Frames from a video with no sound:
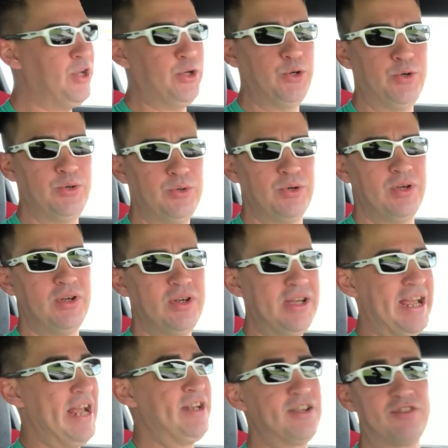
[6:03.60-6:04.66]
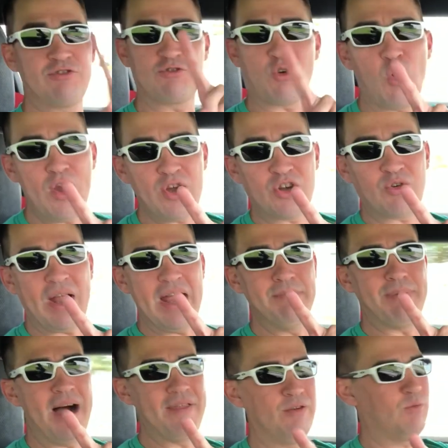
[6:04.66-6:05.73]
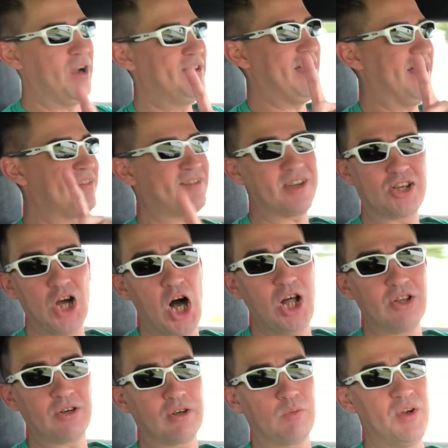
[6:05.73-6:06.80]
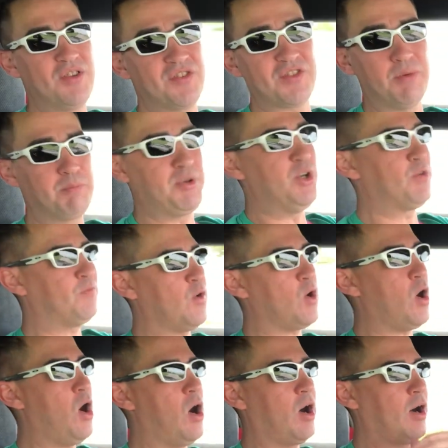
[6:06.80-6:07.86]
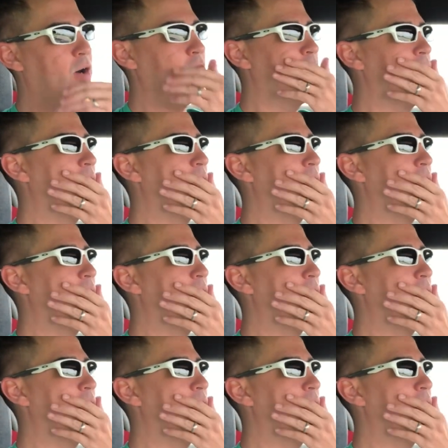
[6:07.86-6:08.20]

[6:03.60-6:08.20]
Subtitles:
new, in Destroyer Gray, by the way. That's the color, which is a beautiful car,